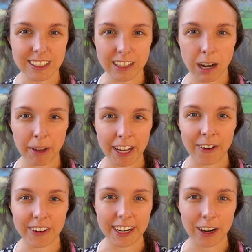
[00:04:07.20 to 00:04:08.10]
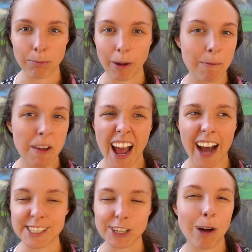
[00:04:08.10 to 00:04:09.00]
in coming out here. But
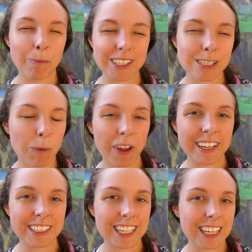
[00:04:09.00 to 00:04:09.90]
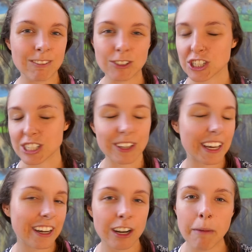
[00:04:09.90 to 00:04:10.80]
as Dom explained, he was just
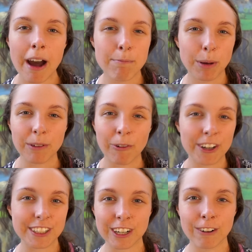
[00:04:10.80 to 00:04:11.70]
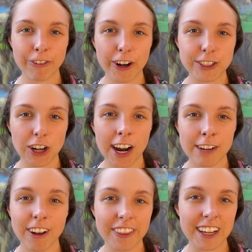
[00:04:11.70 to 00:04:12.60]
looking on a map and wanted to go for a
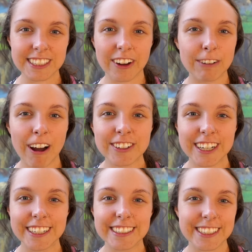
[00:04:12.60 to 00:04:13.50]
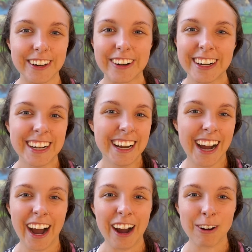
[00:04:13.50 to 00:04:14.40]
drive, and that's how you found it. So
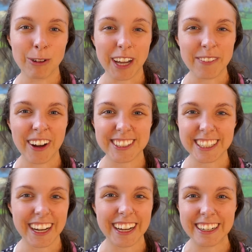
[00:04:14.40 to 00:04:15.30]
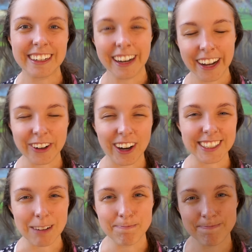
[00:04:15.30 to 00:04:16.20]
we came out today and had a great
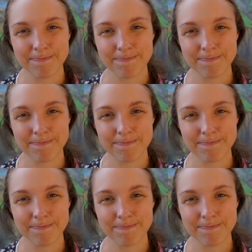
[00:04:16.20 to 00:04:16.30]
time.